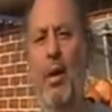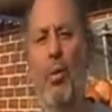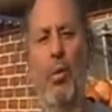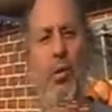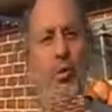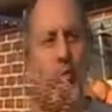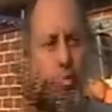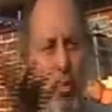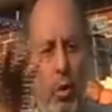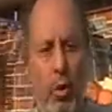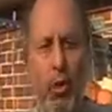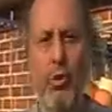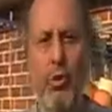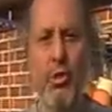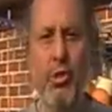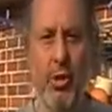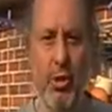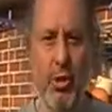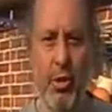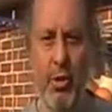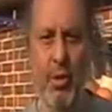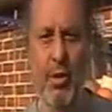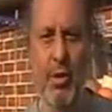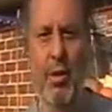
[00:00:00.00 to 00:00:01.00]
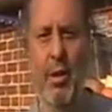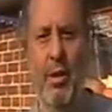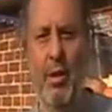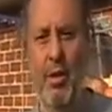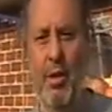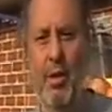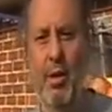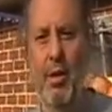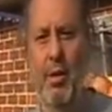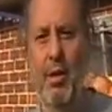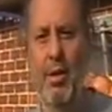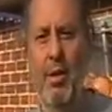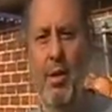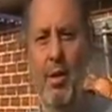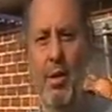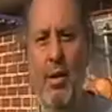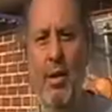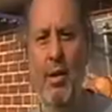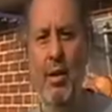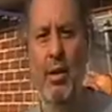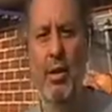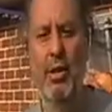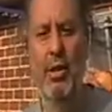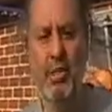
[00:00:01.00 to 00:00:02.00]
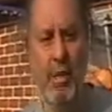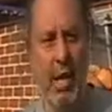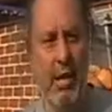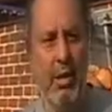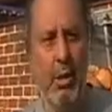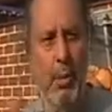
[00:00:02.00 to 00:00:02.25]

which rules you. You start